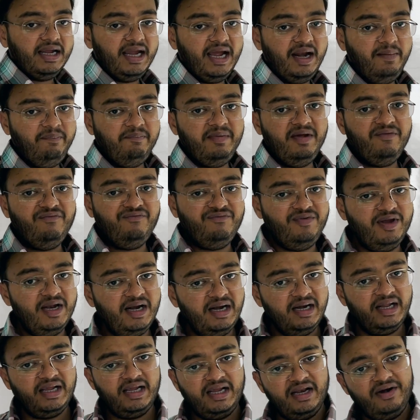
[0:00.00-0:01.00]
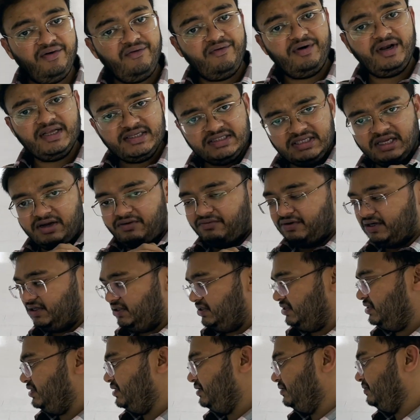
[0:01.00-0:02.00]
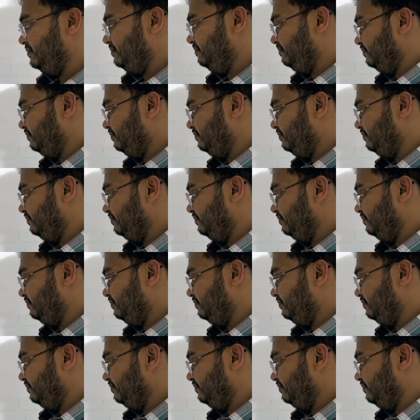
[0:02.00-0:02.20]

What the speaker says: can be filled in reservoirs.